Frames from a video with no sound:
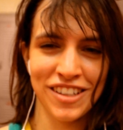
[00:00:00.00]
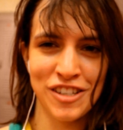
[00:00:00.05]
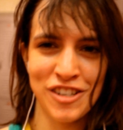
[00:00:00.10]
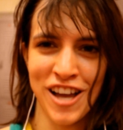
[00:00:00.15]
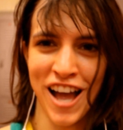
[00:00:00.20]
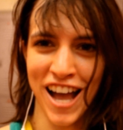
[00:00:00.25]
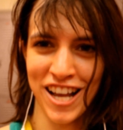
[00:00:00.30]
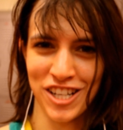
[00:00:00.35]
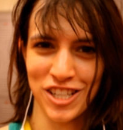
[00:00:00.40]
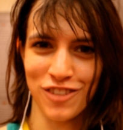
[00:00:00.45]
here.
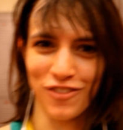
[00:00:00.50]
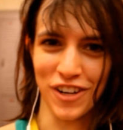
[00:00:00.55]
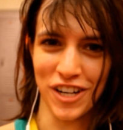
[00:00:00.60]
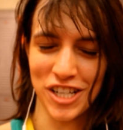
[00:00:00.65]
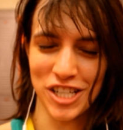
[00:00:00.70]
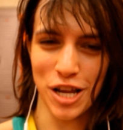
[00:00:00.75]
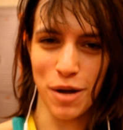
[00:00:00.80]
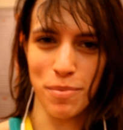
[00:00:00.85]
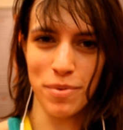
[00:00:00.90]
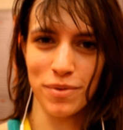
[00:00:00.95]
I just
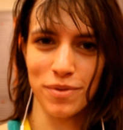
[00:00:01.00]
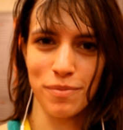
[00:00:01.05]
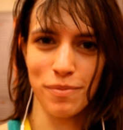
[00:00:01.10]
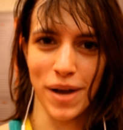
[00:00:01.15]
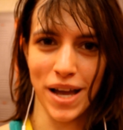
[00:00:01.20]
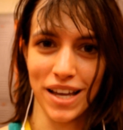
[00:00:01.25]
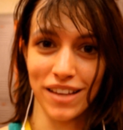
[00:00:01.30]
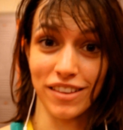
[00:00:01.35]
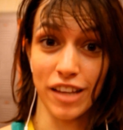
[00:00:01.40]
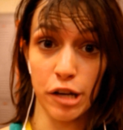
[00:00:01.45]
finished up
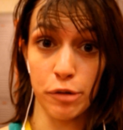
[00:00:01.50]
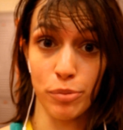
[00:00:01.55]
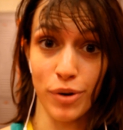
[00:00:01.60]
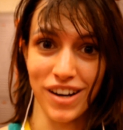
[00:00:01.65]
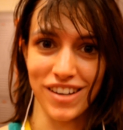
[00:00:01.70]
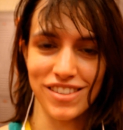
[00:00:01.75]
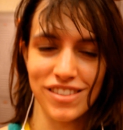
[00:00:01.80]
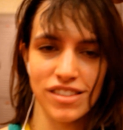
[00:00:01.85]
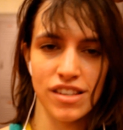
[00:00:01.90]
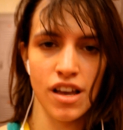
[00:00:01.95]
my leg
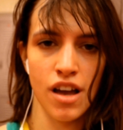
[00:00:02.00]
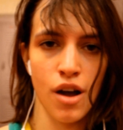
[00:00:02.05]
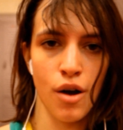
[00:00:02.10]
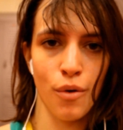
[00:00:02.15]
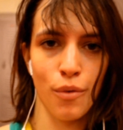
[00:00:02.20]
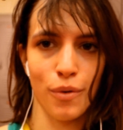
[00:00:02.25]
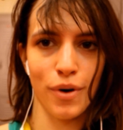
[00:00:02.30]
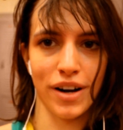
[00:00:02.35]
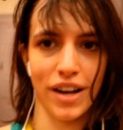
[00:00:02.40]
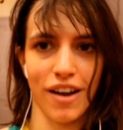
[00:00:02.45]
press
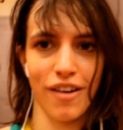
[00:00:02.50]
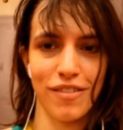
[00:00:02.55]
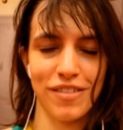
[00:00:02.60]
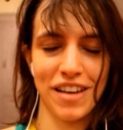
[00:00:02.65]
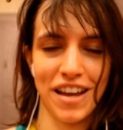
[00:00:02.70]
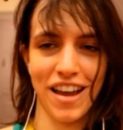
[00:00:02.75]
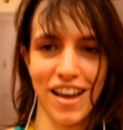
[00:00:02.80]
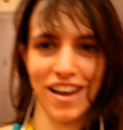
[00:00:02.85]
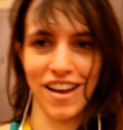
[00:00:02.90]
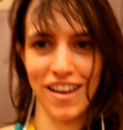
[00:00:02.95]
workout,
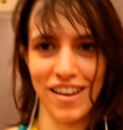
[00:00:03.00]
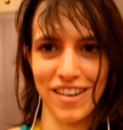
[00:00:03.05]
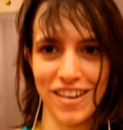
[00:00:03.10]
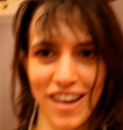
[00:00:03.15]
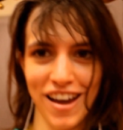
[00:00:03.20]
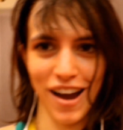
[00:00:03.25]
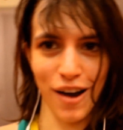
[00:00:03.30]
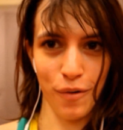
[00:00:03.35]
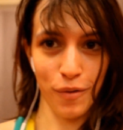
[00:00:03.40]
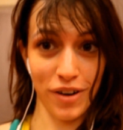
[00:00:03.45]

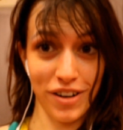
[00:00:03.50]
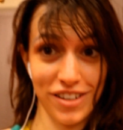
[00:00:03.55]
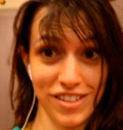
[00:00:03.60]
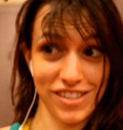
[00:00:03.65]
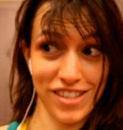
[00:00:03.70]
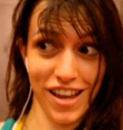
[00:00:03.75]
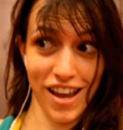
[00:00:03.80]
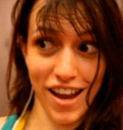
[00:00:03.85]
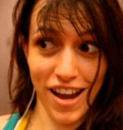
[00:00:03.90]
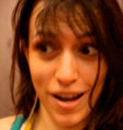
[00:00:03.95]
and I wanted
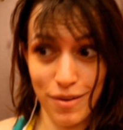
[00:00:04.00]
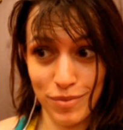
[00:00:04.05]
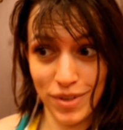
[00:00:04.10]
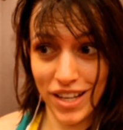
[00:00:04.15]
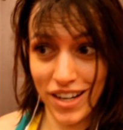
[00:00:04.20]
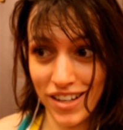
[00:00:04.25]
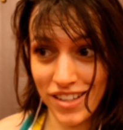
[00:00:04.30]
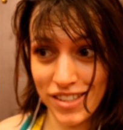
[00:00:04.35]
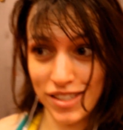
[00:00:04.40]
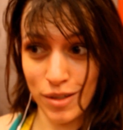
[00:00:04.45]
to say I'm
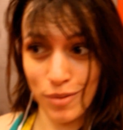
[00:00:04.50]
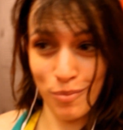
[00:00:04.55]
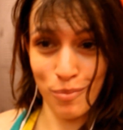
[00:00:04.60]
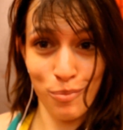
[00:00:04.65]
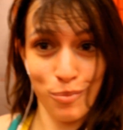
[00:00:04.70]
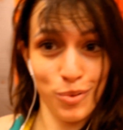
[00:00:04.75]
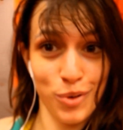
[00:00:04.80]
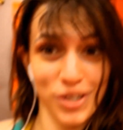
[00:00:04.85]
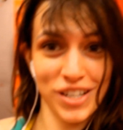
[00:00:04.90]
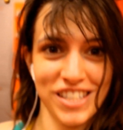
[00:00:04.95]
getting some
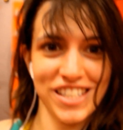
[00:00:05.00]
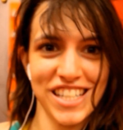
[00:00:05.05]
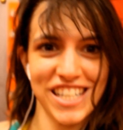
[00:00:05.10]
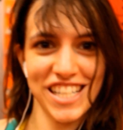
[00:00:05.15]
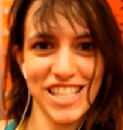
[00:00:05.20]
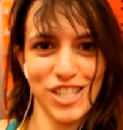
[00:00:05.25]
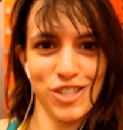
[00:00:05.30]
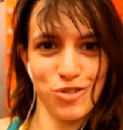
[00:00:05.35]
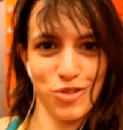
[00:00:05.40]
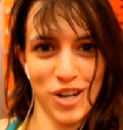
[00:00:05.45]

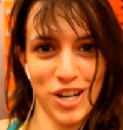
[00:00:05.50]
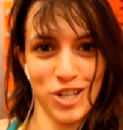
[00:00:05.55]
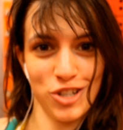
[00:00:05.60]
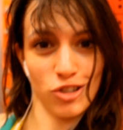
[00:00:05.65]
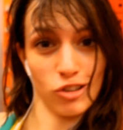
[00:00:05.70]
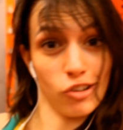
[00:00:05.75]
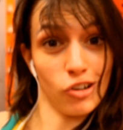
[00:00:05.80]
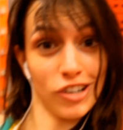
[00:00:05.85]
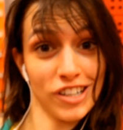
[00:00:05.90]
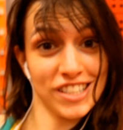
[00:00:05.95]
pretty
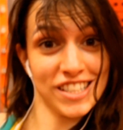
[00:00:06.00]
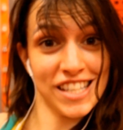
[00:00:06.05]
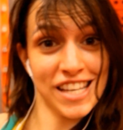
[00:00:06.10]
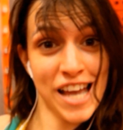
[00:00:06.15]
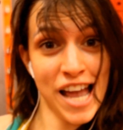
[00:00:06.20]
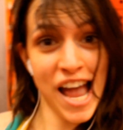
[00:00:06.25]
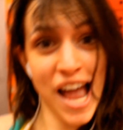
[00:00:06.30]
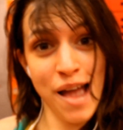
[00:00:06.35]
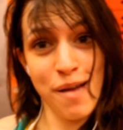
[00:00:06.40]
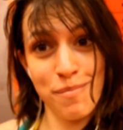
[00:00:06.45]
strange looks
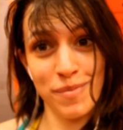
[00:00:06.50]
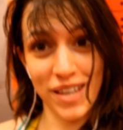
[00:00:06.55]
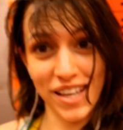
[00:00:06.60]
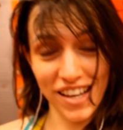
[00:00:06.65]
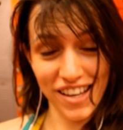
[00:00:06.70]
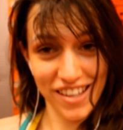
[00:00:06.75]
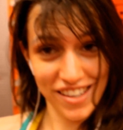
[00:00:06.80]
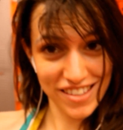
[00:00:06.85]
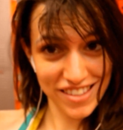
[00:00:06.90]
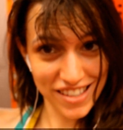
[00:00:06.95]

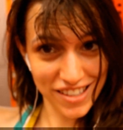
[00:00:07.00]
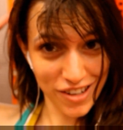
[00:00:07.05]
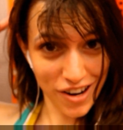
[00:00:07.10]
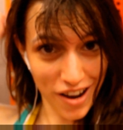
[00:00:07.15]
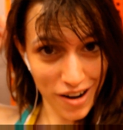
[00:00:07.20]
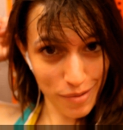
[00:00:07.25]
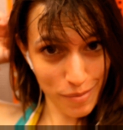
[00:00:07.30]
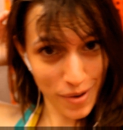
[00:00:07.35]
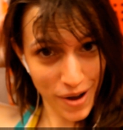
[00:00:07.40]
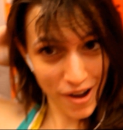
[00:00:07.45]
because
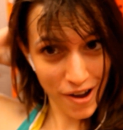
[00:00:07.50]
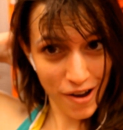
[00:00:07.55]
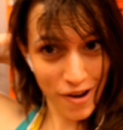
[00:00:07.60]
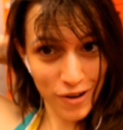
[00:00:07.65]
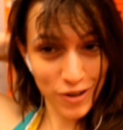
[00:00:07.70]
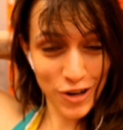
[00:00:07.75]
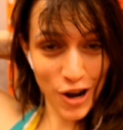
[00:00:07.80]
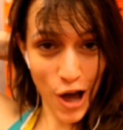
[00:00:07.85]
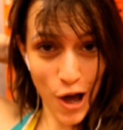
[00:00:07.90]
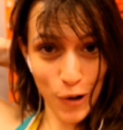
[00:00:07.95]
not
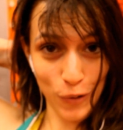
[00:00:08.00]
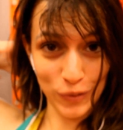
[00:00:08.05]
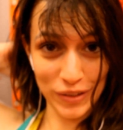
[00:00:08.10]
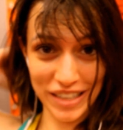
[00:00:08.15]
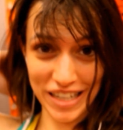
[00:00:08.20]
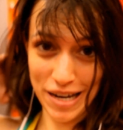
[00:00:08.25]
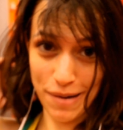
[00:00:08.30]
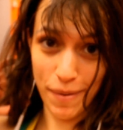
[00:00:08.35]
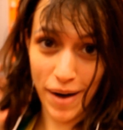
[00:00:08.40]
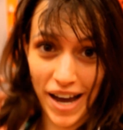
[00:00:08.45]

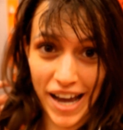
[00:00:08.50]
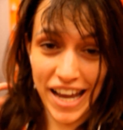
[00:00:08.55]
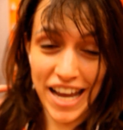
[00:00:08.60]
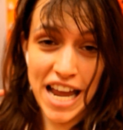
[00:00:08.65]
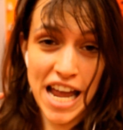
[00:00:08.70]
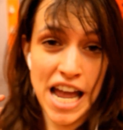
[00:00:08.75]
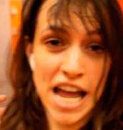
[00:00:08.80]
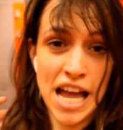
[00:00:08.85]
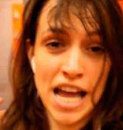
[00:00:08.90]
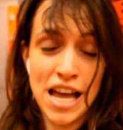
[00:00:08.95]
only am
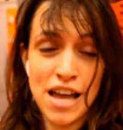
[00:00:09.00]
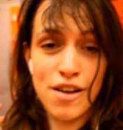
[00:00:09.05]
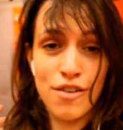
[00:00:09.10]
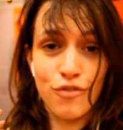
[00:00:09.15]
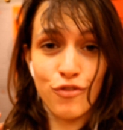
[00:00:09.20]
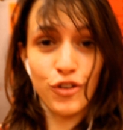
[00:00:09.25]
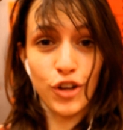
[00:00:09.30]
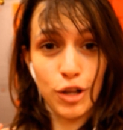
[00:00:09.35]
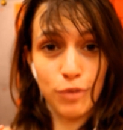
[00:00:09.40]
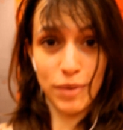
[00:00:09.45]
I
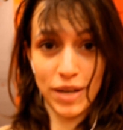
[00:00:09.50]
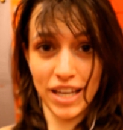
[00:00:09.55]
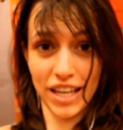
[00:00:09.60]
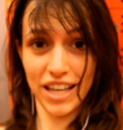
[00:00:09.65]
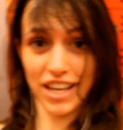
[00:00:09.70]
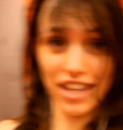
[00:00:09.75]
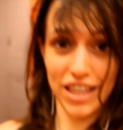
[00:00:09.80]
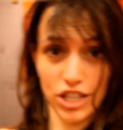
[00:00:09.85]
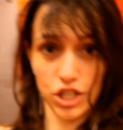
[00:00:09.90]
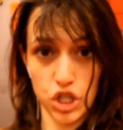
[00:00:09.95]
filming
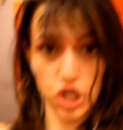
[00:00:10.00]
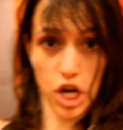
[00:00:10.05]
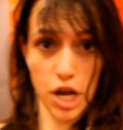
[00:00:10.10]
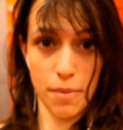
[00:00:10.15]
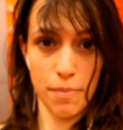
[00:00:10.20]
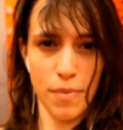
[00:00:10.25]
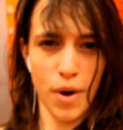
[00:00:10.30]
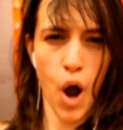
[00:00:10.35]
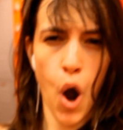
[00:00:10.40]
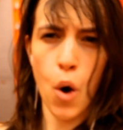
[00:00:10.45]
in the
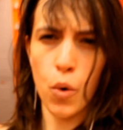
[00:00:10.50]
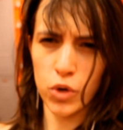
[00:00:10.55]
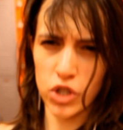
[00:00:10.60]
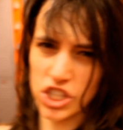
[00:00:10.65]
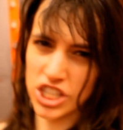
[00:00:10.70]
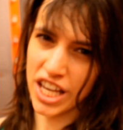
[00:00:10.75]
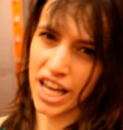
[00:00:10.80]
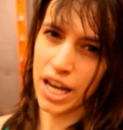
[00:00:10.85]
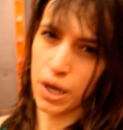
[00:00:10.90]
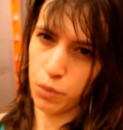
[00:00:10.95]
gym,
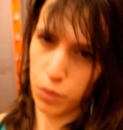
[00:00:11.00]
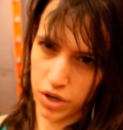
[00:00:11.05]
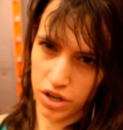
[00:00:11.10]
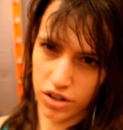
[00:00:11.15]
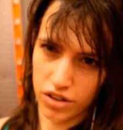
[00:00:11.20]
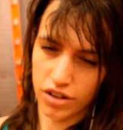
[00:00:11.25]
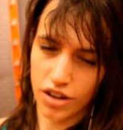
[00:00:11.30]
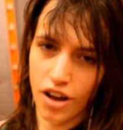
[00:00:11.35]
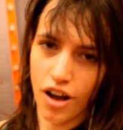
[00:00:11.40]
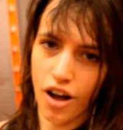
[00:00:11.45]
which is kind of weird